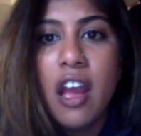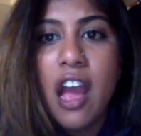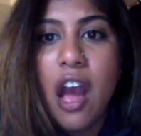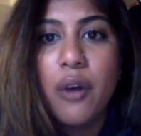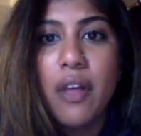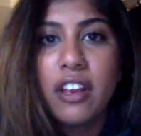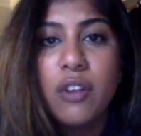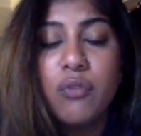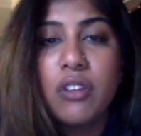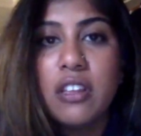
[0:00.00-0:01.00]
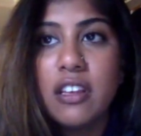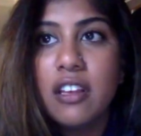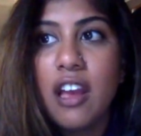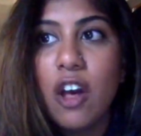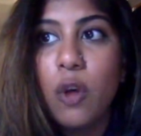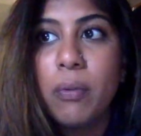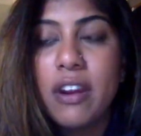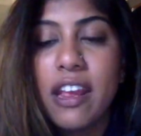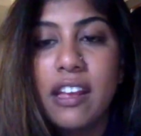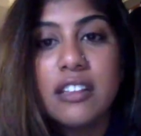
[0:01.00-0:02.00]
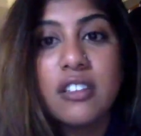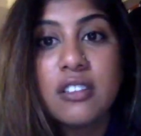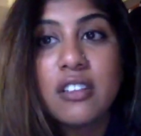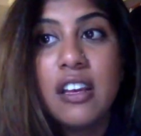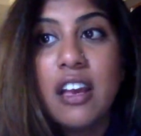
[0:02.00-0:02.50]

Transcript: how that can really help enhance